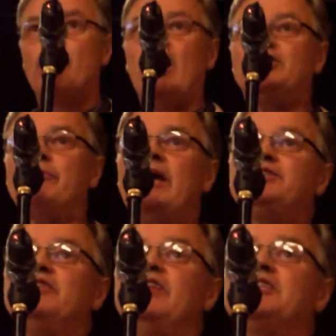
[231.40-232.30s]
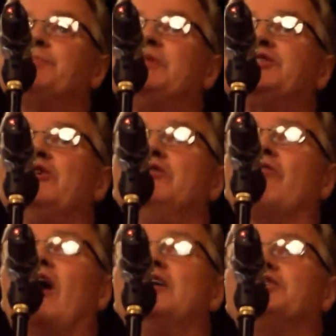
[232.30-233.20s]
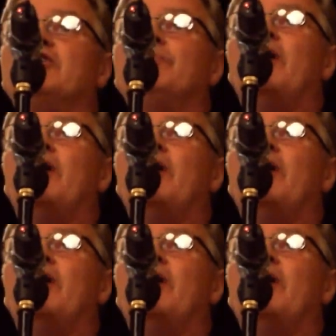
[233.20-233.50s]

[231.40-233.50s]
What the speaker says: Roger mentioned this, but soon Roger